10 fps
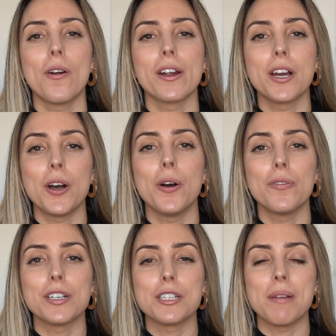or go
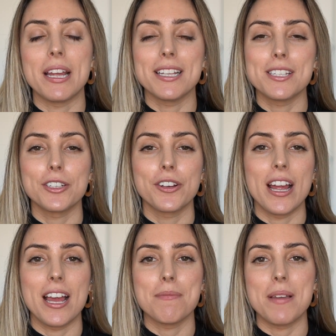over to my
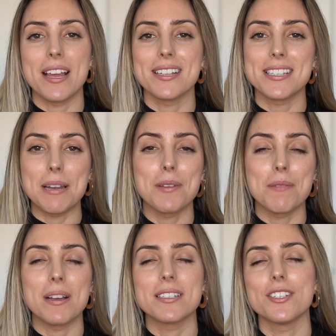Instagram and send
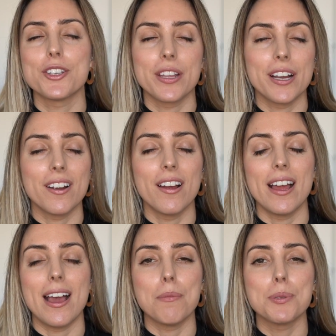me a message there.
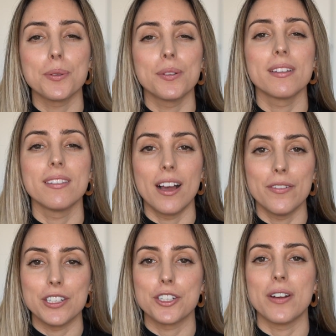I absolutely
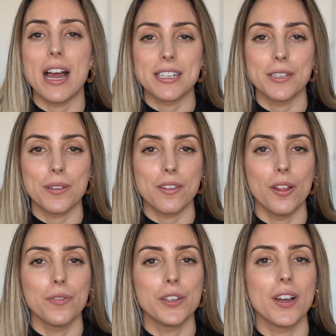love interacting with
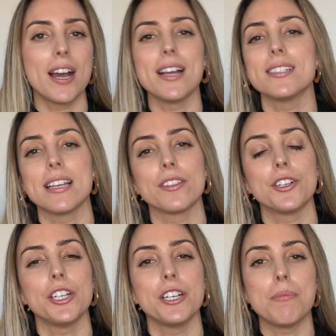all of you guys and
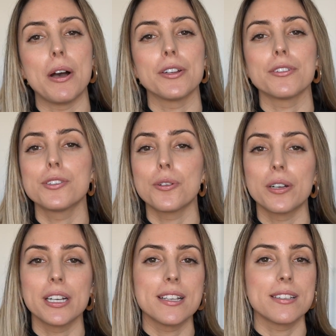learning about your
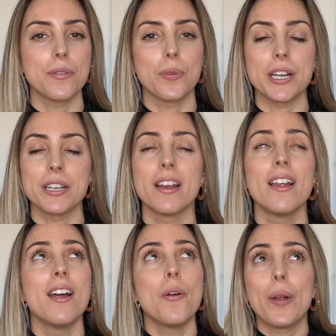stories and
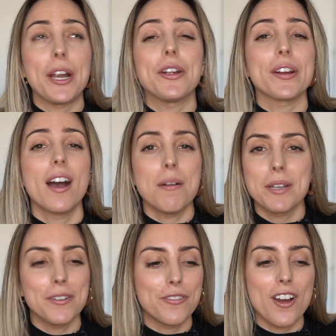where you're
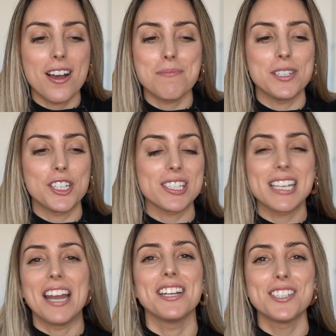coming from and
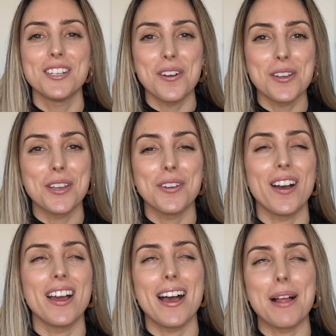just getting to know
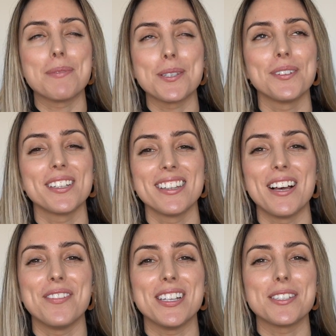you. I absolutely
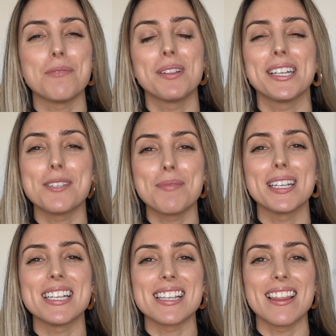love it. So please
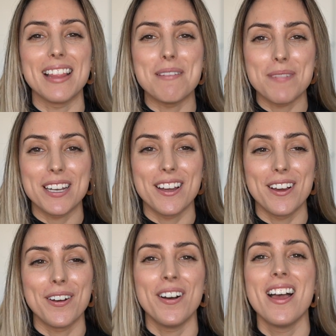let me
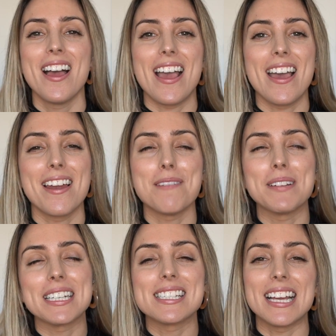know, and
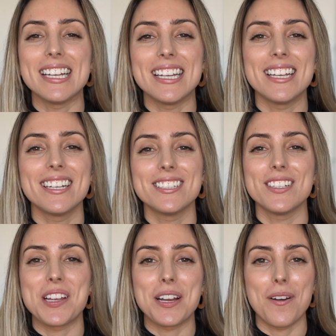I'm excited
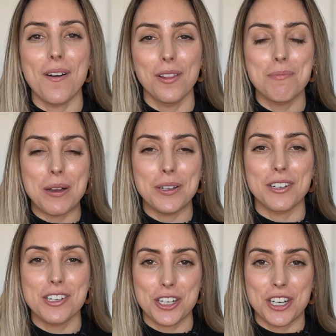to hear all about
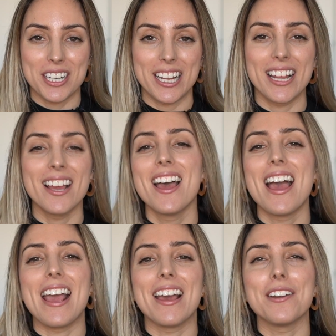your journey.
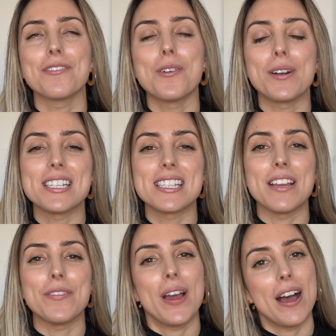And of course,
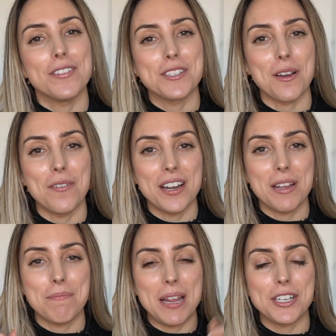if you haven't
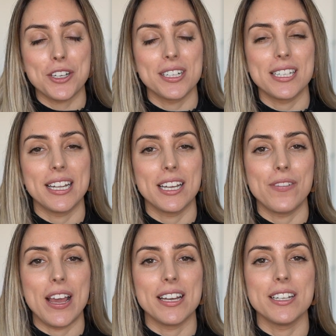already, make sure to take
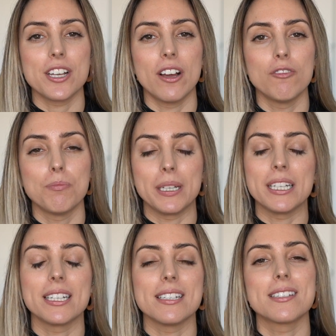advantage of
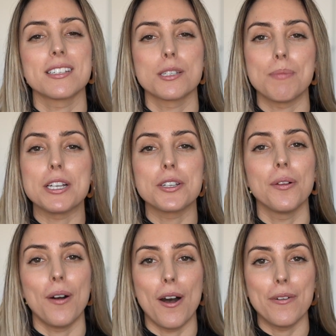Blinkist's
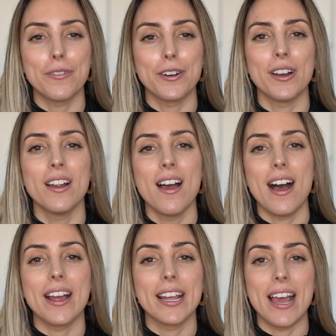special offer.
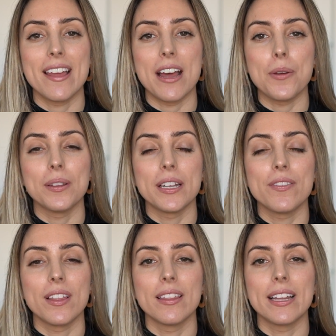Again, I will leave